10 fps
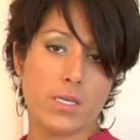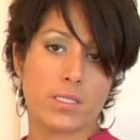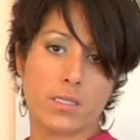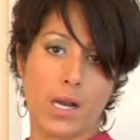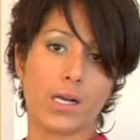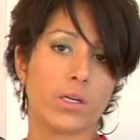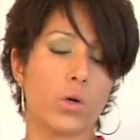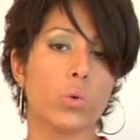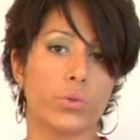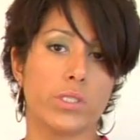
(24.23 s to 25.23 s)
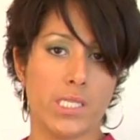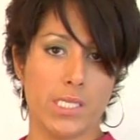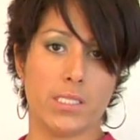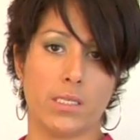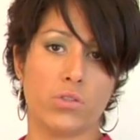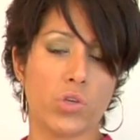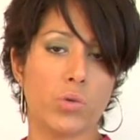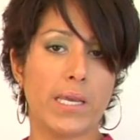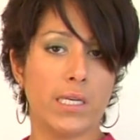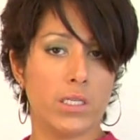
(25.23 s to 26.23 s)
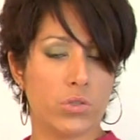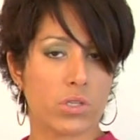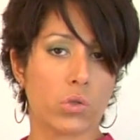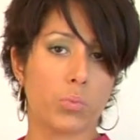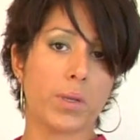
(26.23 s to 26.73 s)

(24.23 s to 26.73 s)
it's not going to hold the teasing, so you may need to use a little